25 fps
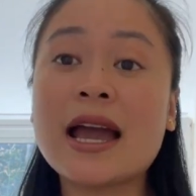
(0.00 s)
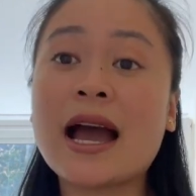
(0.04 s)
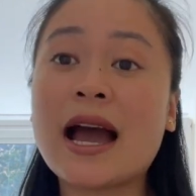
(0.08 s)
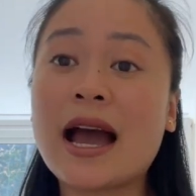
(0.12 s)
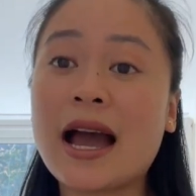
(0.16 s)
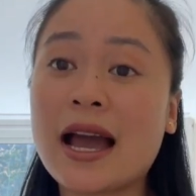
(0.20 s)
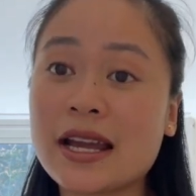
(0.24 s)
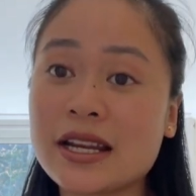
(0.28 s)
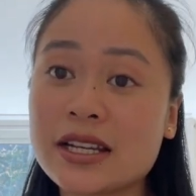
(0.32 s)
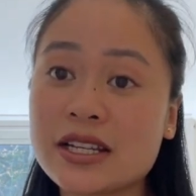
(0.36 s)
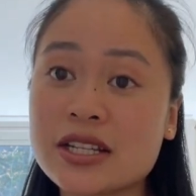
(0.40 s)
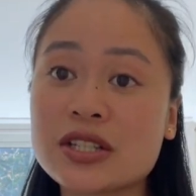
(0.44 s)

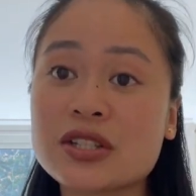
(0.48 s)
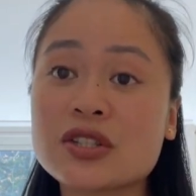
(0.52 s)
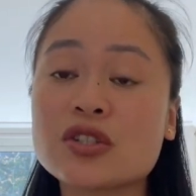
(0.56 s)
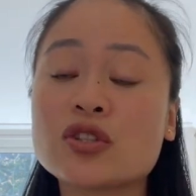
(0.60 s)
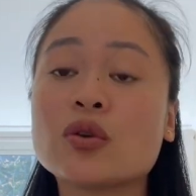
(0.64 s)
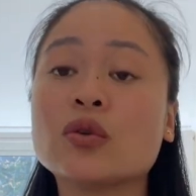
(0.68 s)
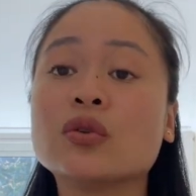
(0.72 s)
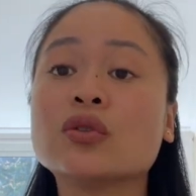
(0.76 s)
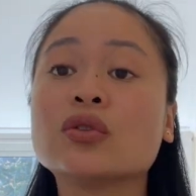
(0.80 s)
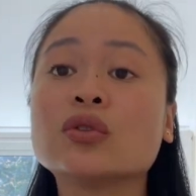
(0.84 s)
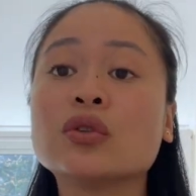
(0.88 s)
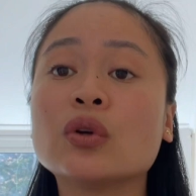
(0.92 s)
I just
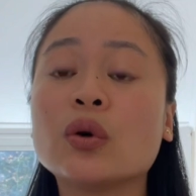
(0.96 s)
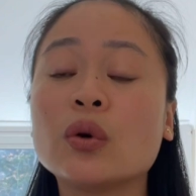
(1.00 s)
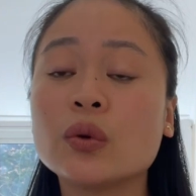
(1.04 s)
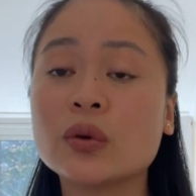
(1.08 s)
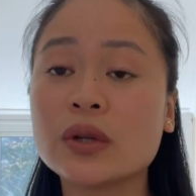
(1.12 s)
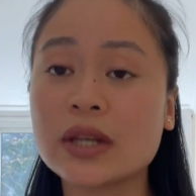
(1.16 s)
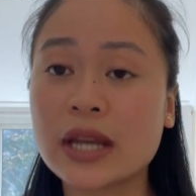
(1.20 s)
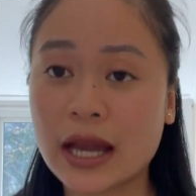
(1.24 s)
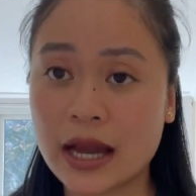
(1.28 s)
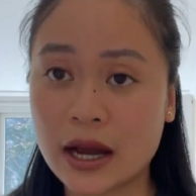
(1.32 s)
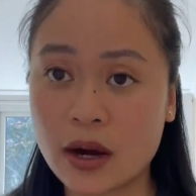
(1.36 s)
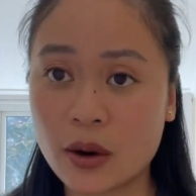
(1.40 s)
don't know
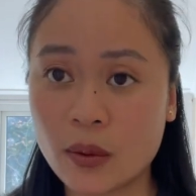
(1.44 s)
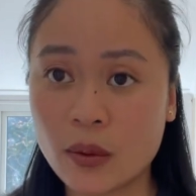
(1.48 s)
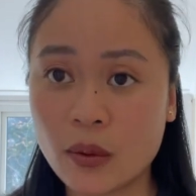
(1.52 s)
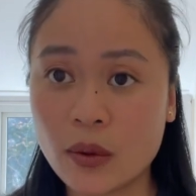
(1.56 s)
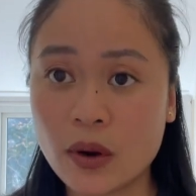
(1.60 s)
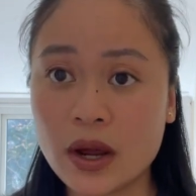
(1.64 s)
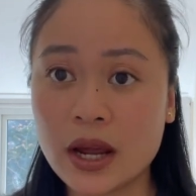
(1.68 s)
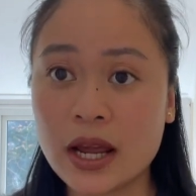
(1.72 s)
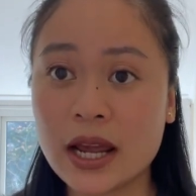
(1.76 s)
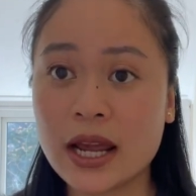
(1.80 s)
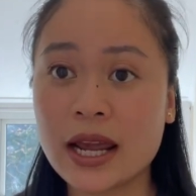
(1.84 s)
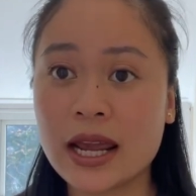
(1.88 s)
now
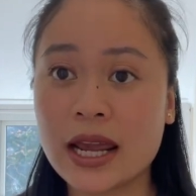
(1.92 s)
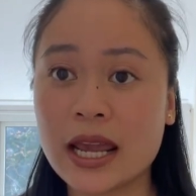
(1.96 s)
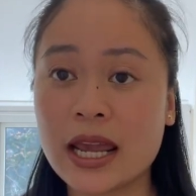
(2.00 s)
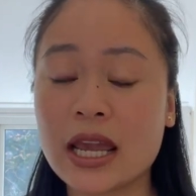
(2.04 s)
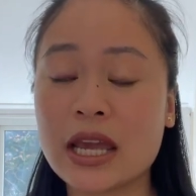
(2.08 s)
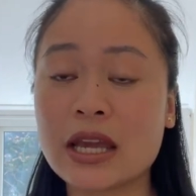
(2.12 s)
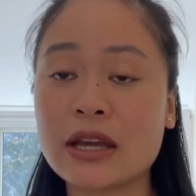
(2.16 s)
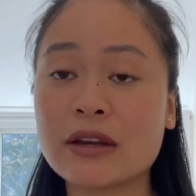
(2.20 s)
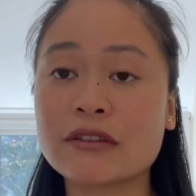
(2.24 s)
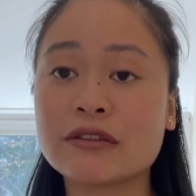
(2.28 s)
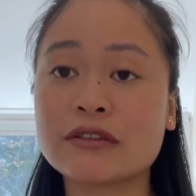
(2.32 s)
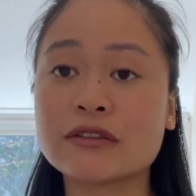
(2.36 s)

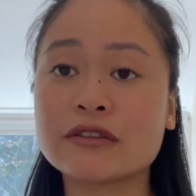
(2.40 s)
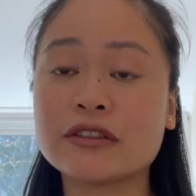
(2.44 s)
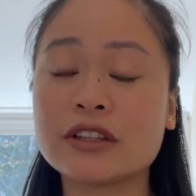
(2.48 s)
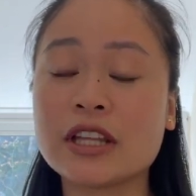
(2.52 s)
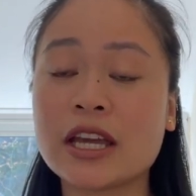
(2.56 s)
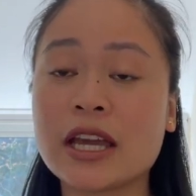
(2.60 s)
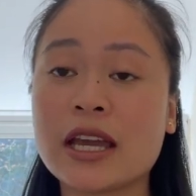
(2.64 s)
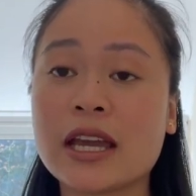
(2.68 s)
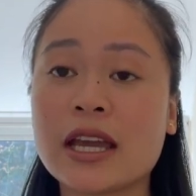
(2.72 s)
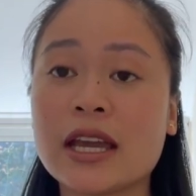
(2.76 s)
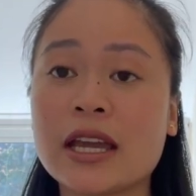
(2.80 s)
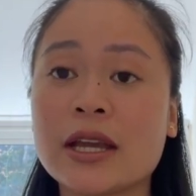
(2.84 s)
if
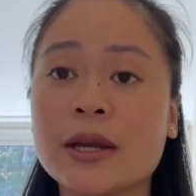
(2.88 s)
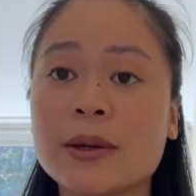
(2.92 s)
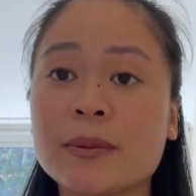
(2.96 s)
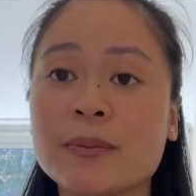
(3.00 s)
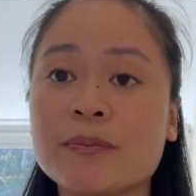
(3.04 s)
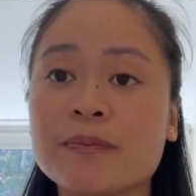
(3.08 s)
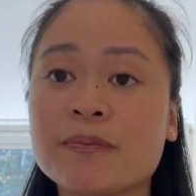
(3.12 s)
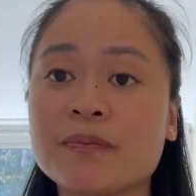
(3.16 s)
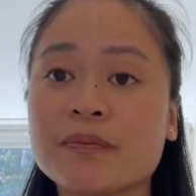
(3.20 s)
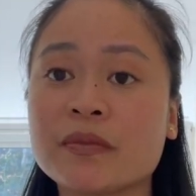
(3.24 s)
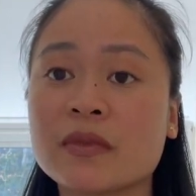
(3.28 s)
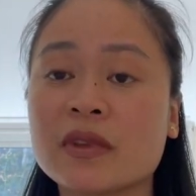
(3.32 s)
they
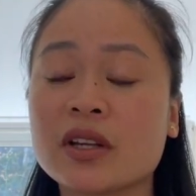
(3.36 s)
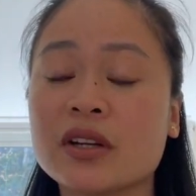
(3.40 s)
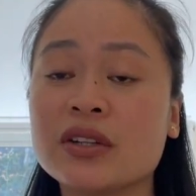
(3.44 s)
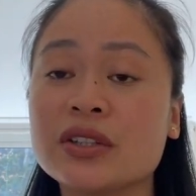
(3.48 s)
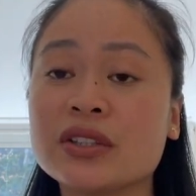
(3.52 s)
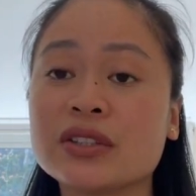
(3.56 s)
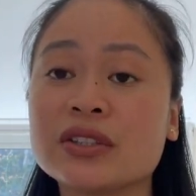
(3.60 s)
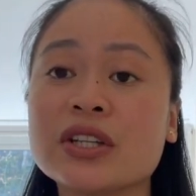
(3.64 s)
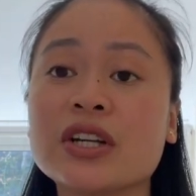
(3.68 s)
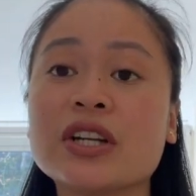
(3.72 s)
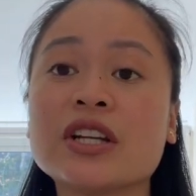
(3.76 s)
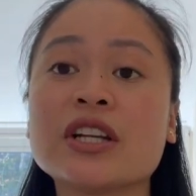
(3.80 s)

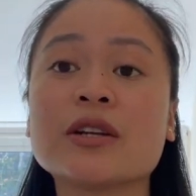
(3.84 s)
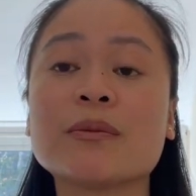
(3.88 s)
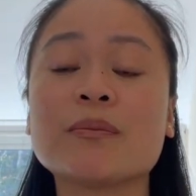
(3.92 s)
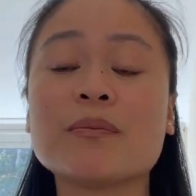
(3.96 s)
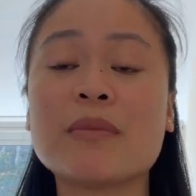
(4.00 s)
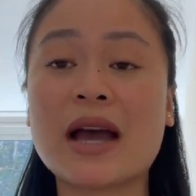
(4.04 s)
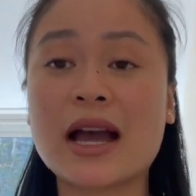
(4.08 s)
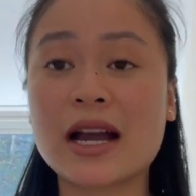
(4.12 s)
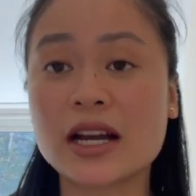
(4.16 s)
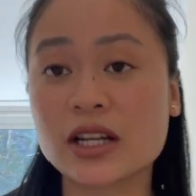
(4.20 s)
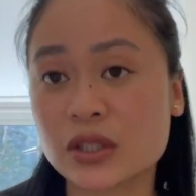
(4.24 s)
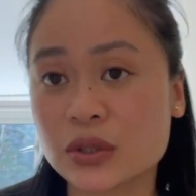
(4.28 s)
return it
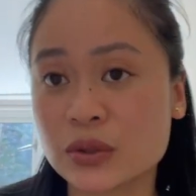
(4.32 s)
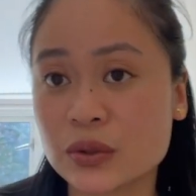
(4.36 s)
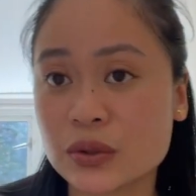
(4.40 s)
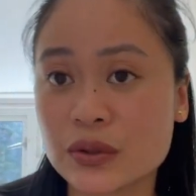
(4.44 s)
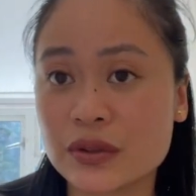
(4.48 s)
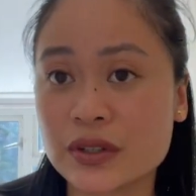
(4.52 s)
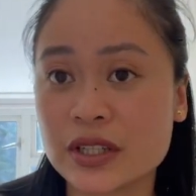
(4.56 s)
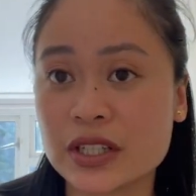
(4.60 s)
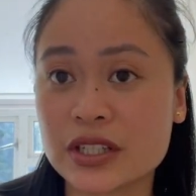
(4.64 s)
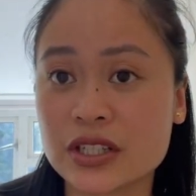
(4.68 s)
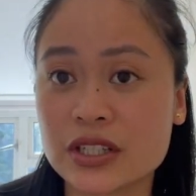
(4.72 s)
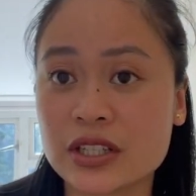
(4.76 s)
back to
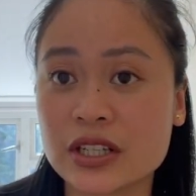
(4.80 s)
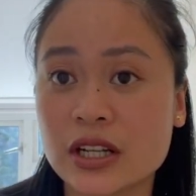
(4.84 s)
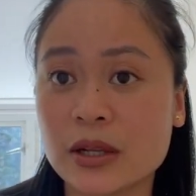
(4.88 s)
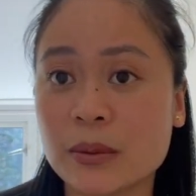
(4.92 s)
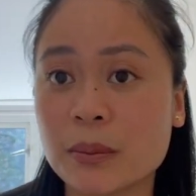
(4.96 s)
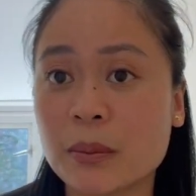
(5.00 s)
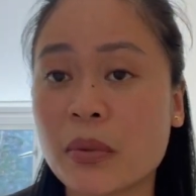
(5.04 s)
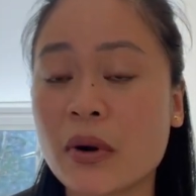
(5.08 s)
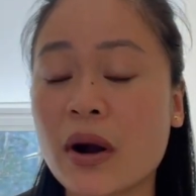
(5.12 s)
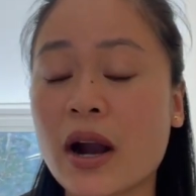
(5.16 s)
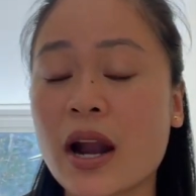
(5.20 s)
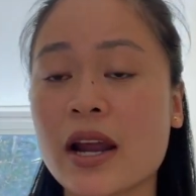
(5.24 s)
original
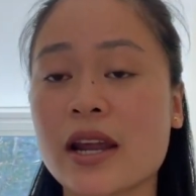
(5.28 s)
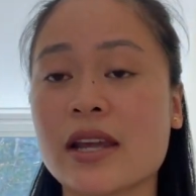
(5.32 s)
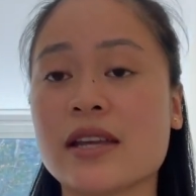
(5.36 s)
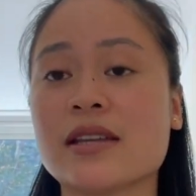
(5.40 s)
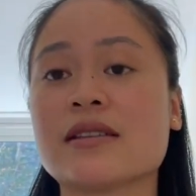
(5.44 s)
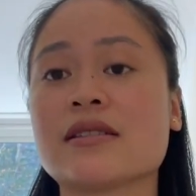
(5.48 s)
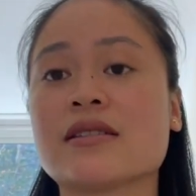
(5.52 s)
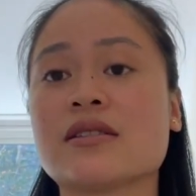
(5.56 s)
price.